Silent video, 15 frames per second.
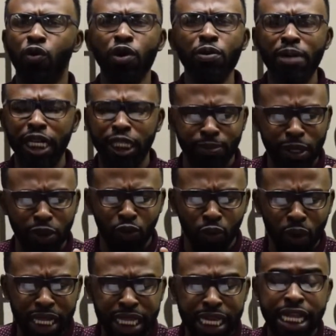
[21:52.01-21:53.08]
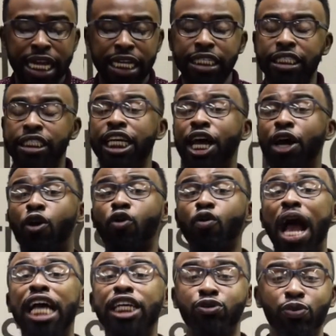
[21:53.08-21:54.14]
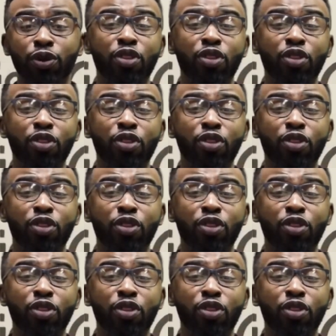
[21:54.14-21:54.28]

we must be willing to share Christ